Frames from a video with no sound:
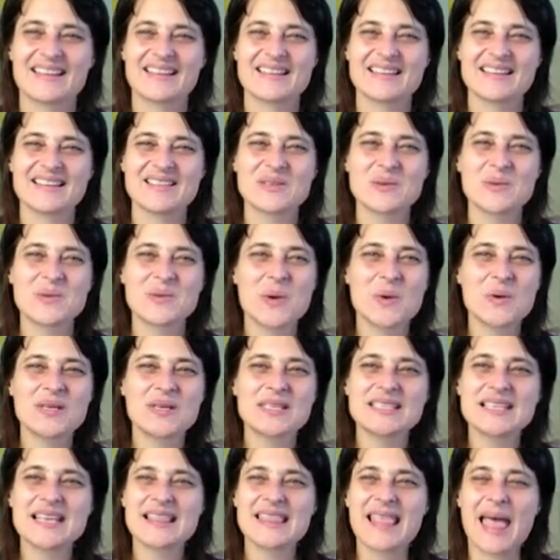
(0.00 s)
So
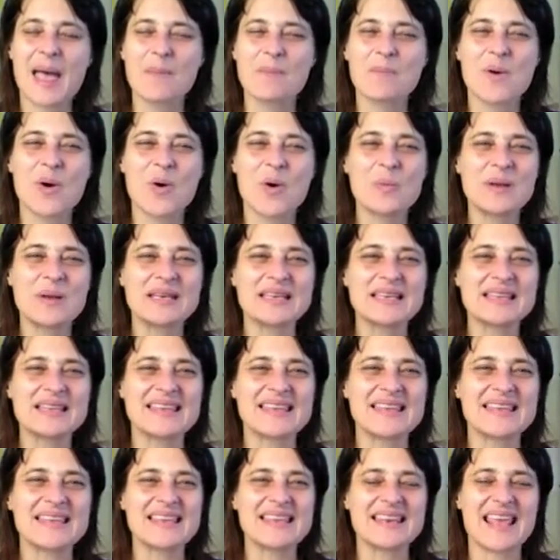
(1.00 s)
noticing that moment in
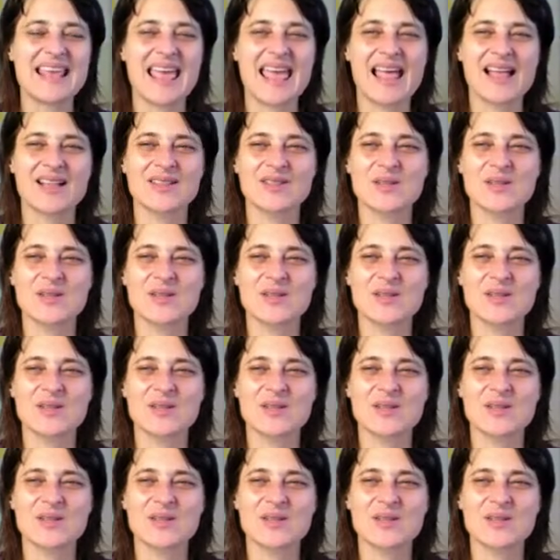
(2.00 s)
the inhale,